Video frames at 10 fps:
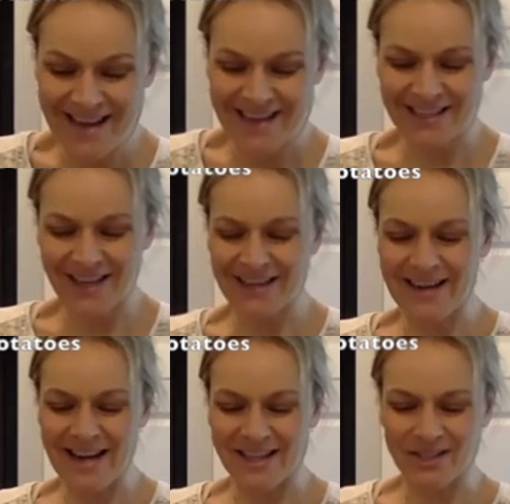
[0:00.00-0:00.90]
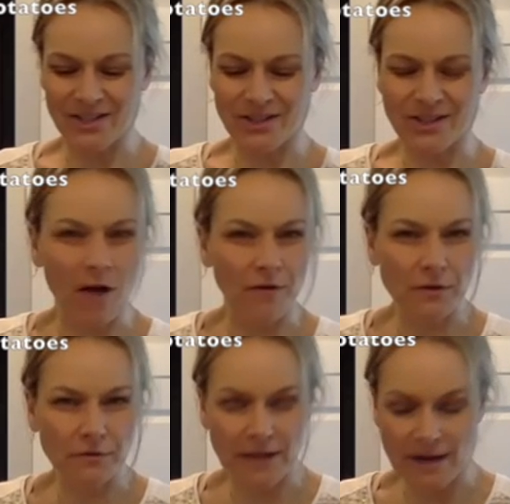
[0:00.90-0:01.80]
It's got a nicer,
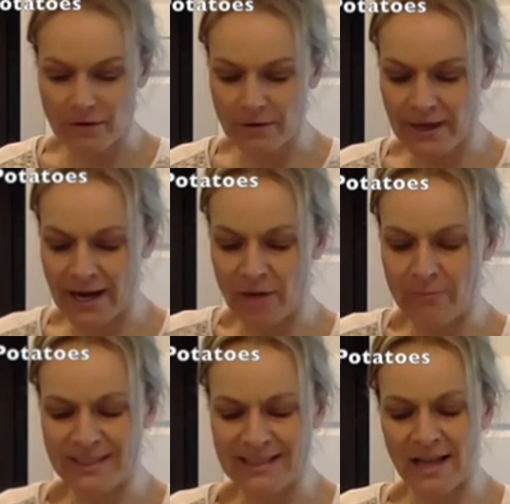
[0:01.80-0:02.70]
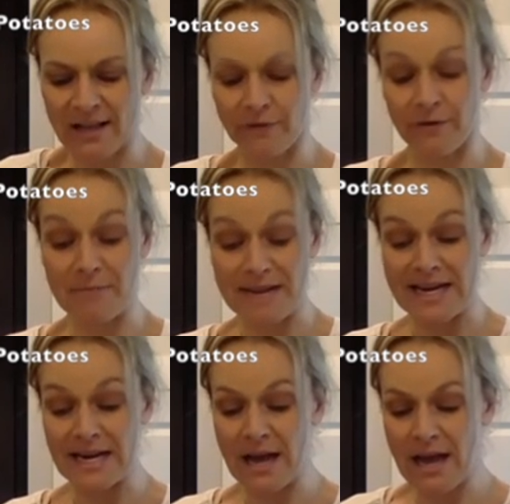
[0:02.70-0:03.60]
softer flavor. The garam masala for
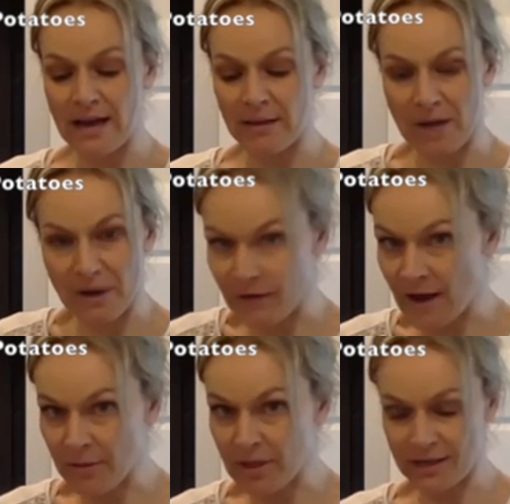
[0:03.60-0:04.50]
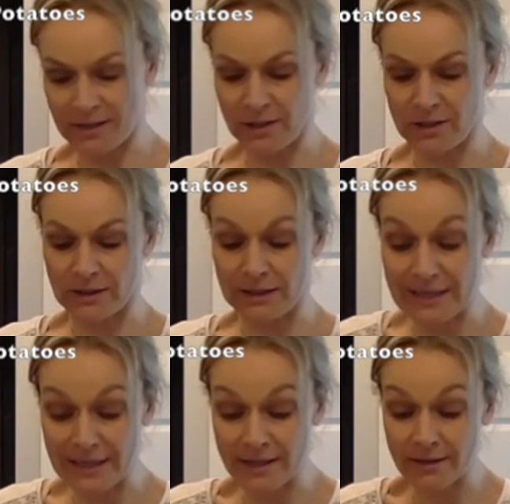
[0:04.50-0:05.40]
me and my family is just a
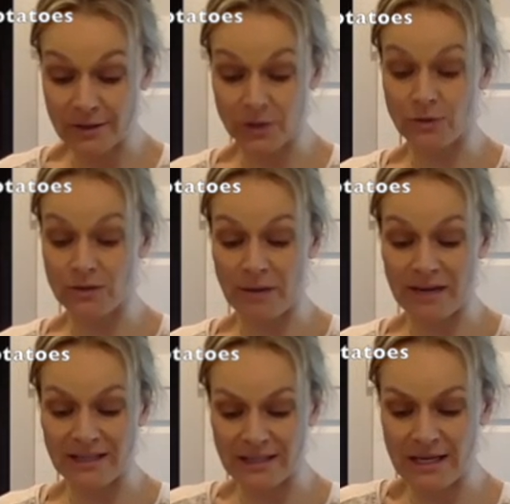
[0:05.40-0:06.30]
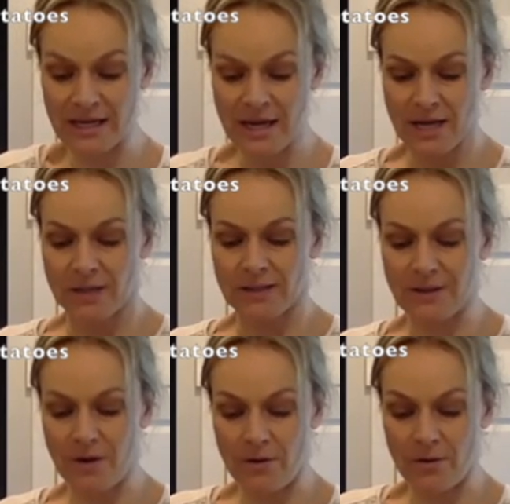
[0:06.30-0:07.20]
little too spicy.
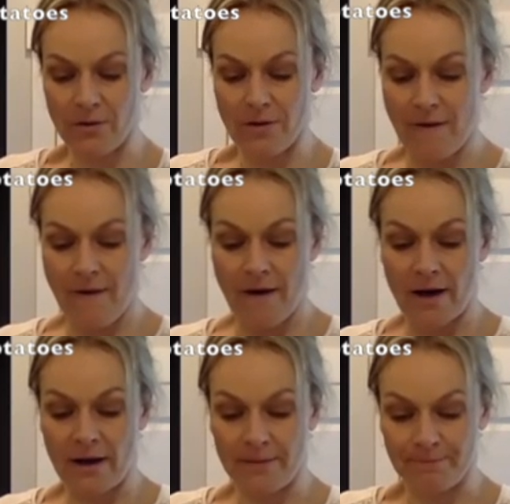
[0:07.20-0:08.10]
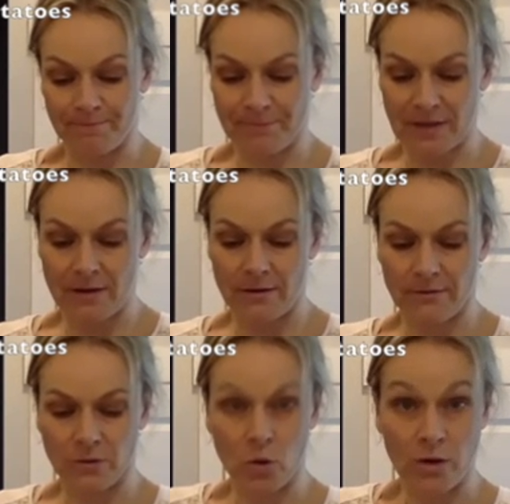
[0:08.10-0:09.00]
So I'm um,
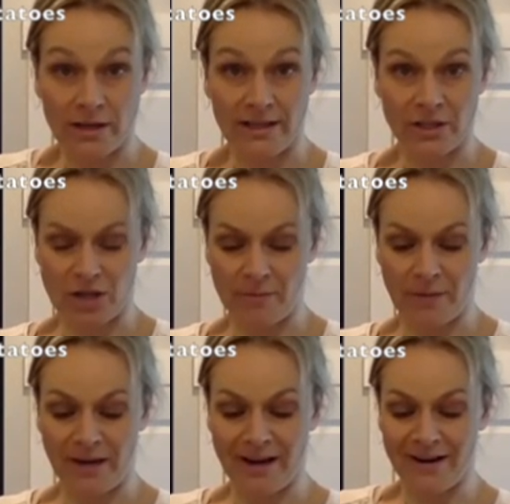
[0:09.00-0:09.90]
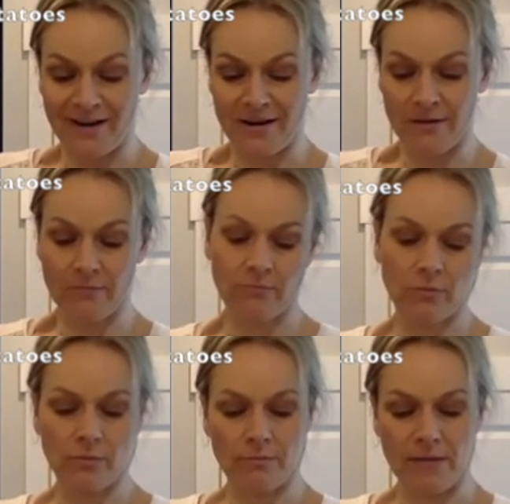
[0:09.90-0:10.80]
quickly chopping here.
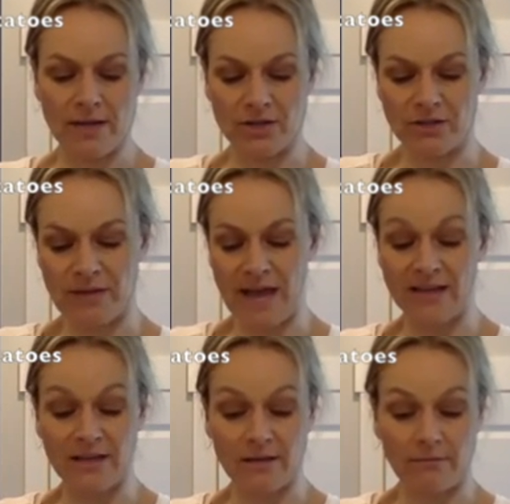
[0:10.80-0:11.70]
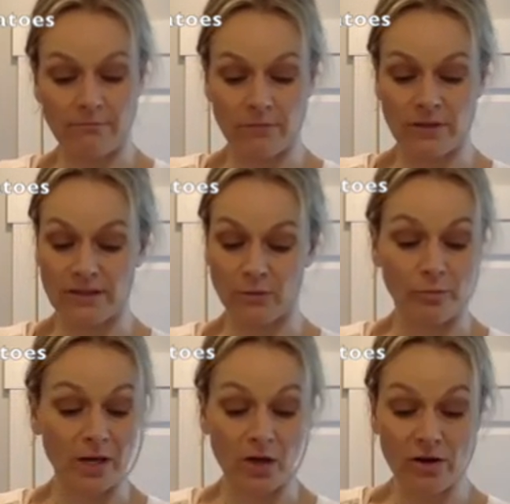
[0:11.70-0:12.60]
Might just end it. This would
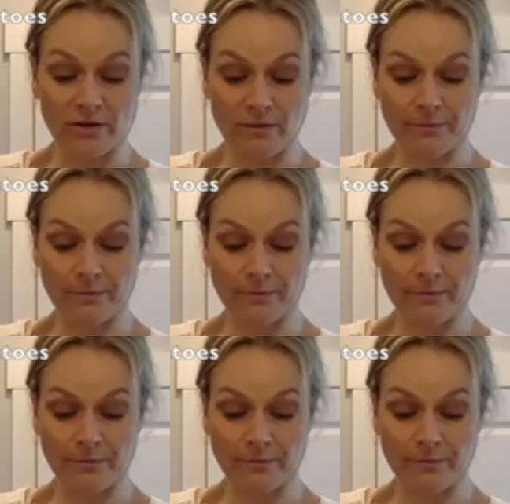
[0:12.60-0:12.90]
be good.